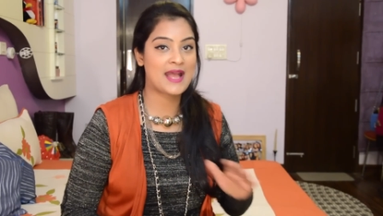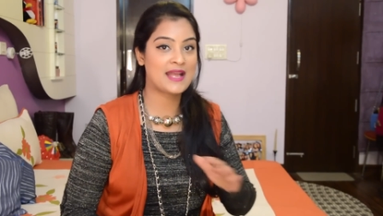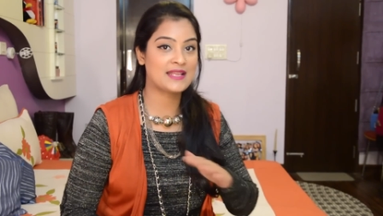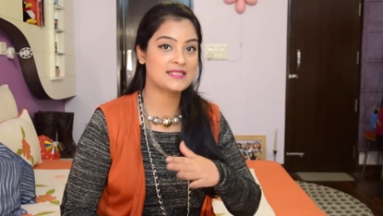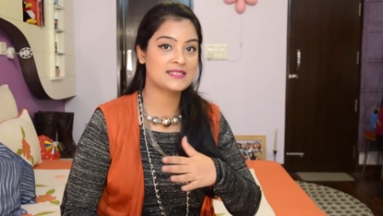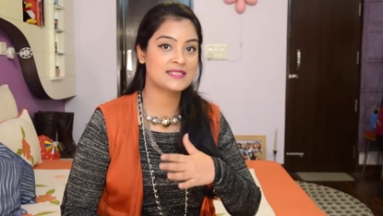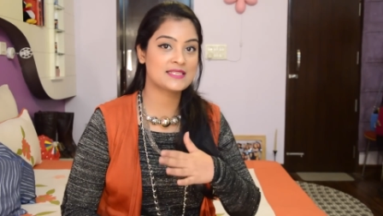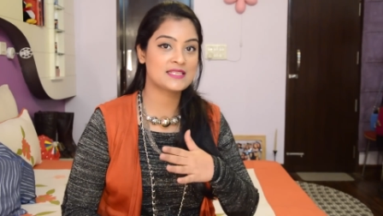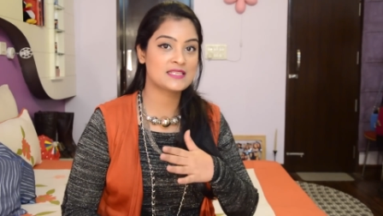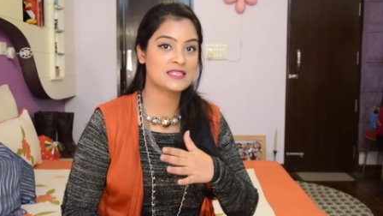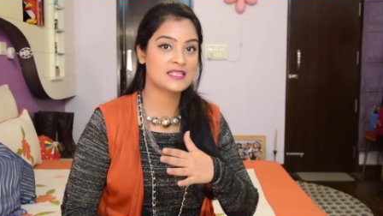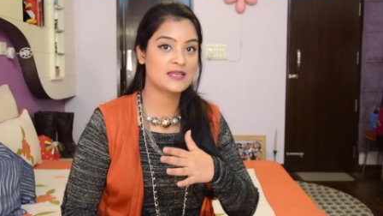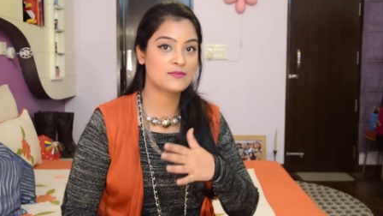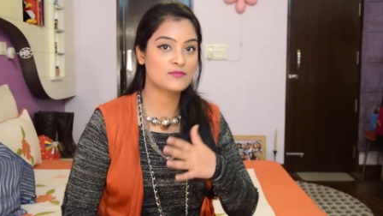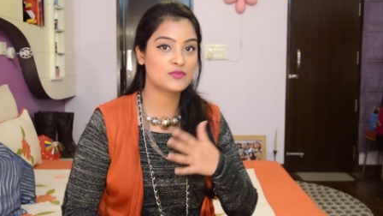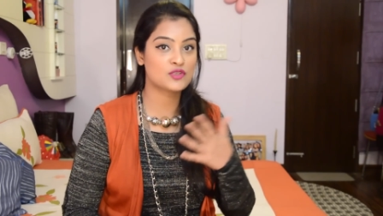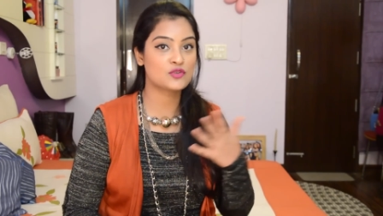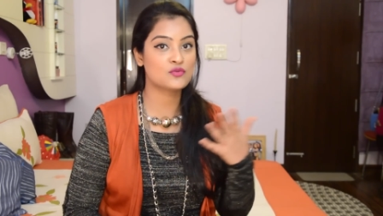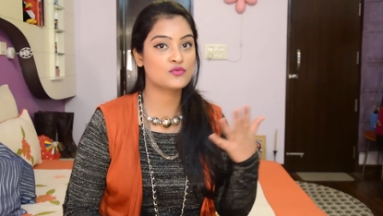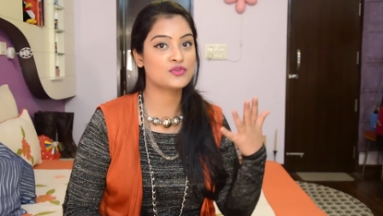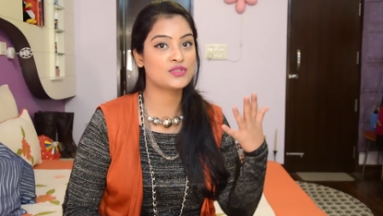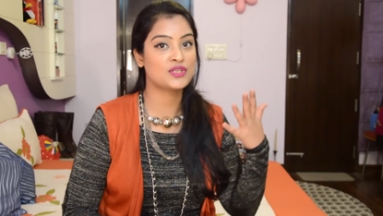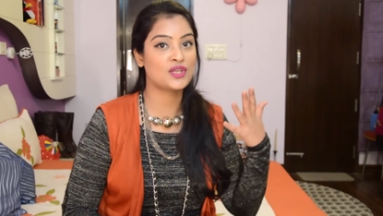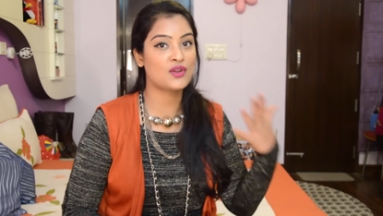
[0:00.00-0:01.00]
and since I'm
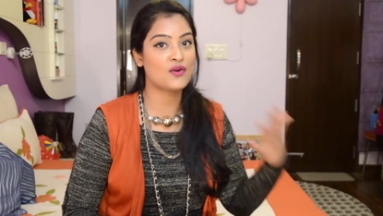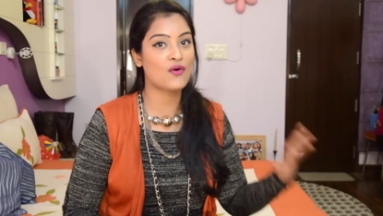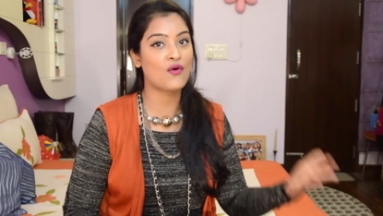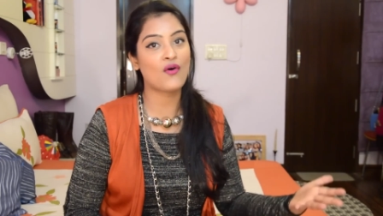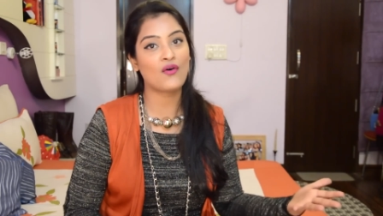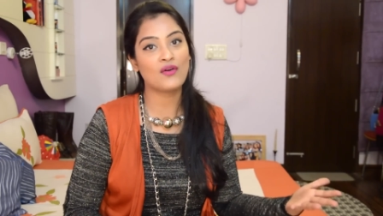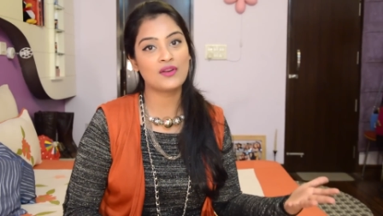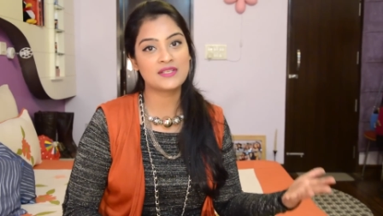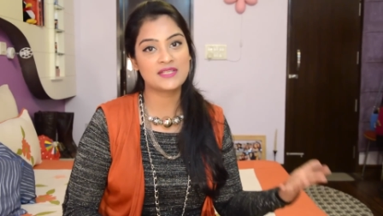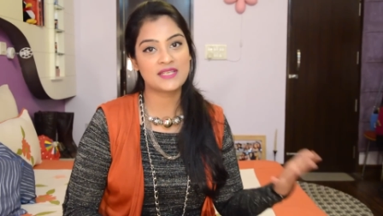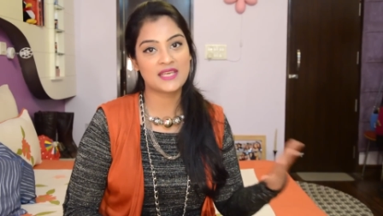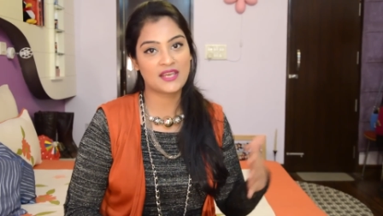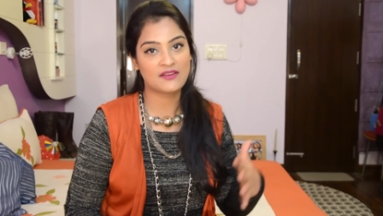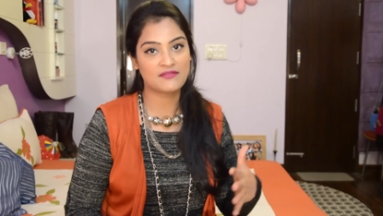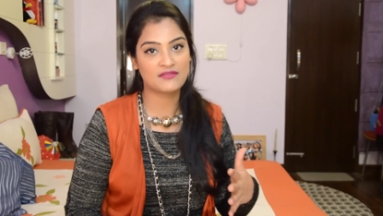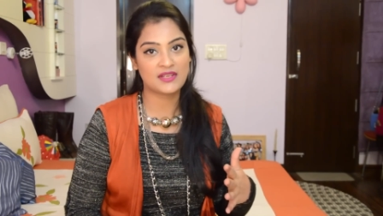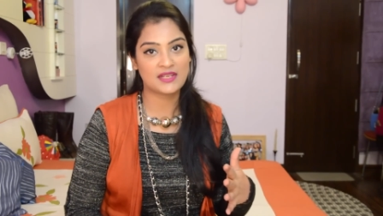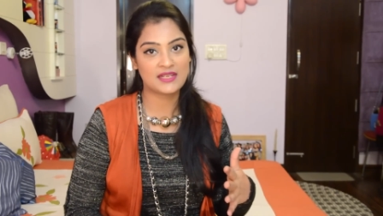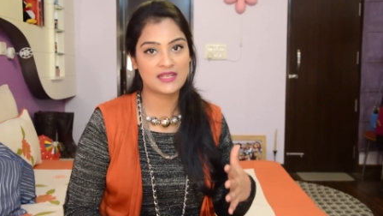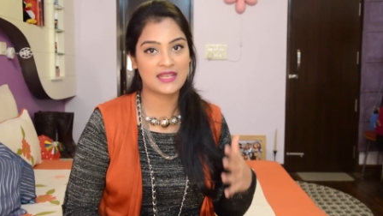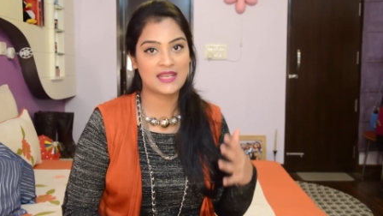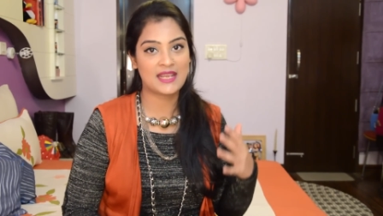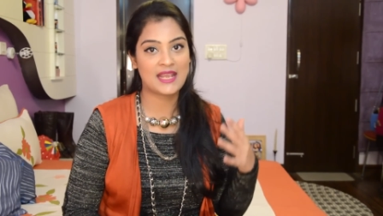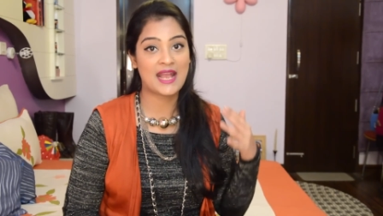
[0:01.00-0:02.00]
shooting all day
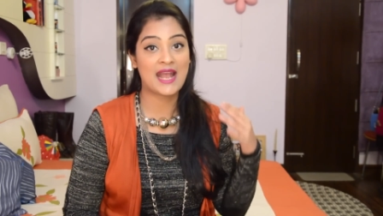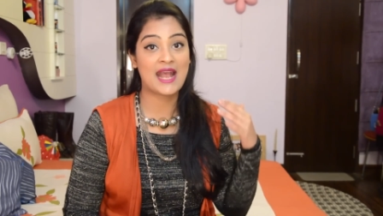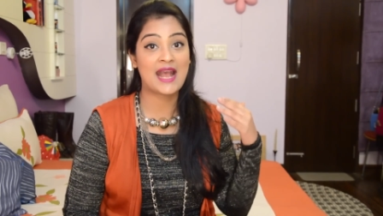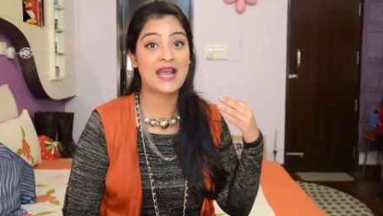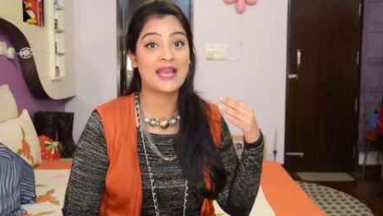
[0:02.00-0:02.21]
every day,